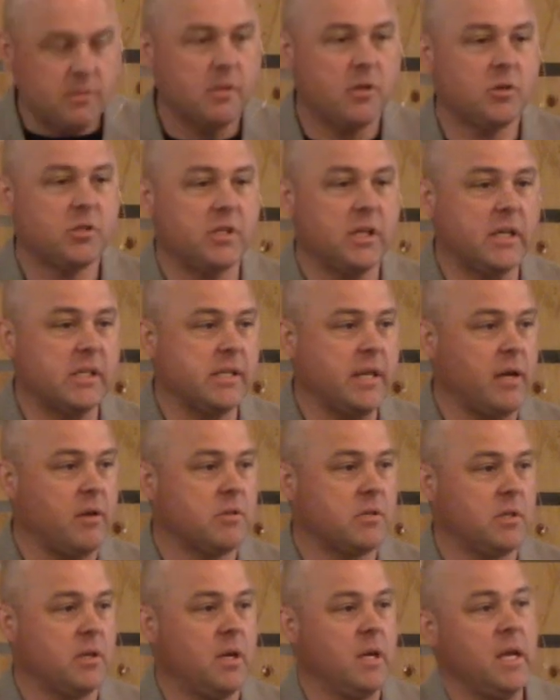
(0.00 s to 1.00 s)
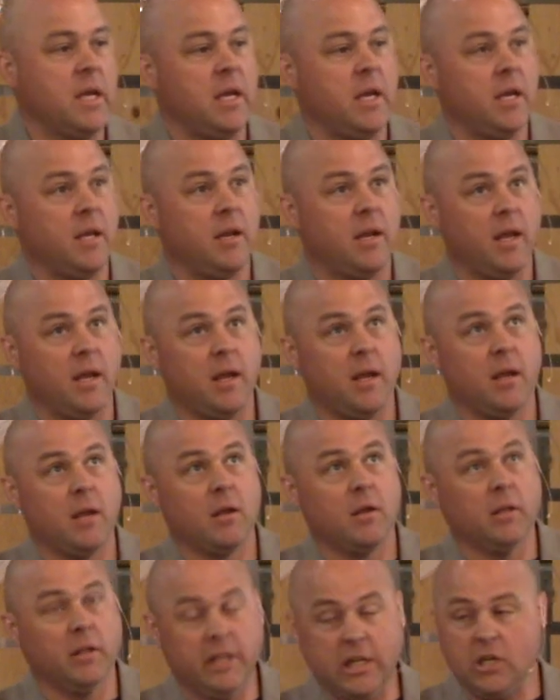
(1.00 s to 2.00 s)
There's 6,000 in a
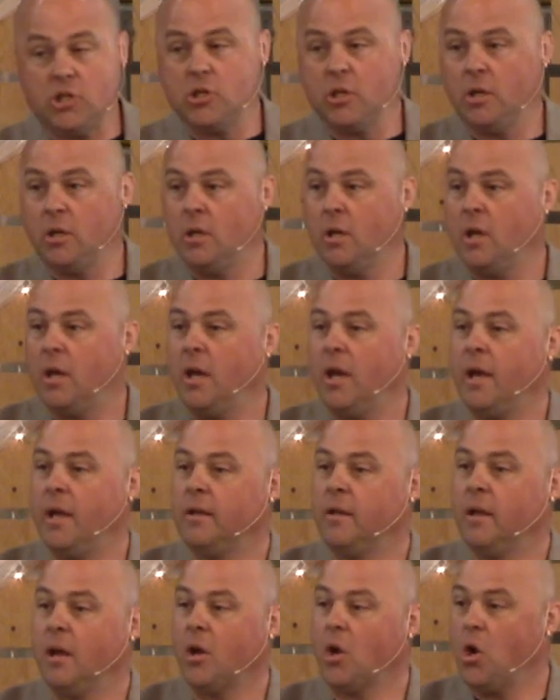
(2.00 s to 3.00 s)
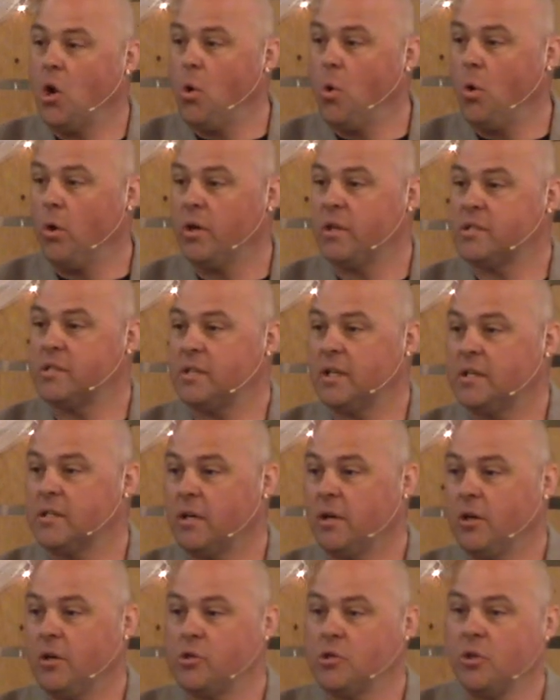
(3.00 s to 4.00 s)
legion and a cohort of
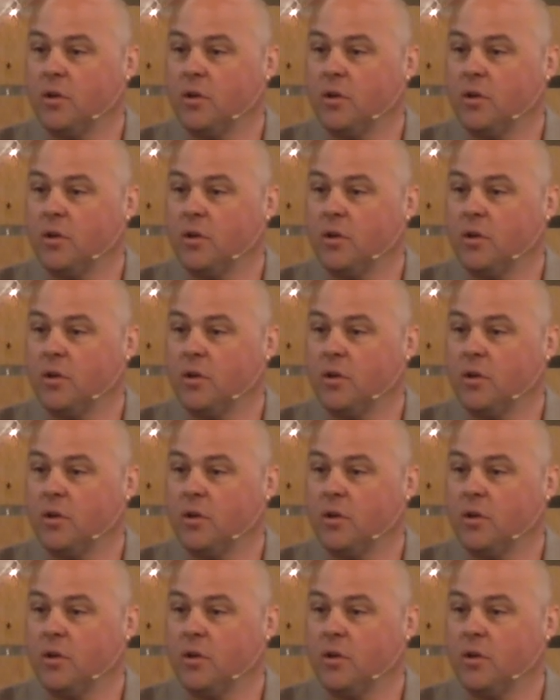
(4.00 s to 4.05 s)
600.